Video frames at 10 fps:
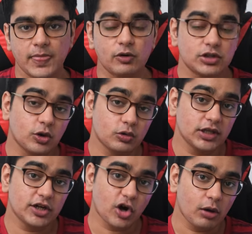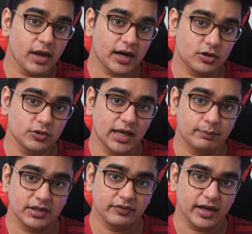Now the only drawback to the
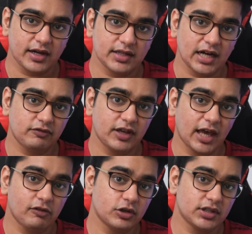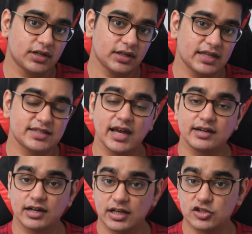amplifier that we have on it is
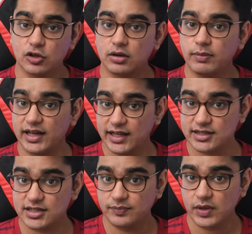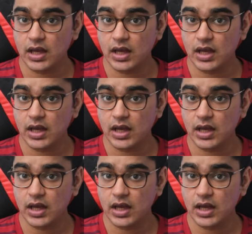that it is not balanced